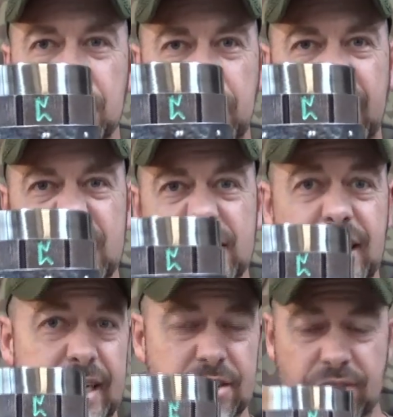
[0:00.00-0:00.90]

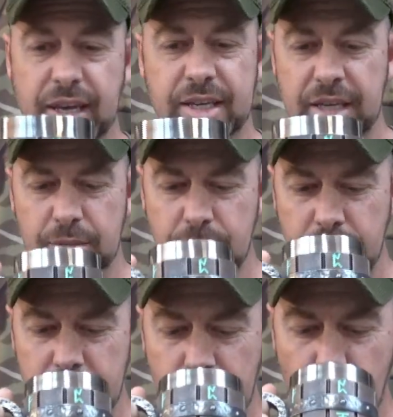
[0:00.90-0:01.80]
man-sized Viking
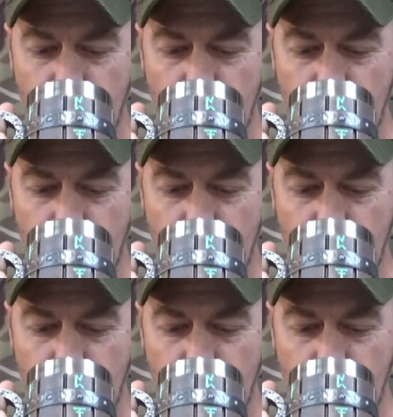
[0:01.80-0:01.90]
mug.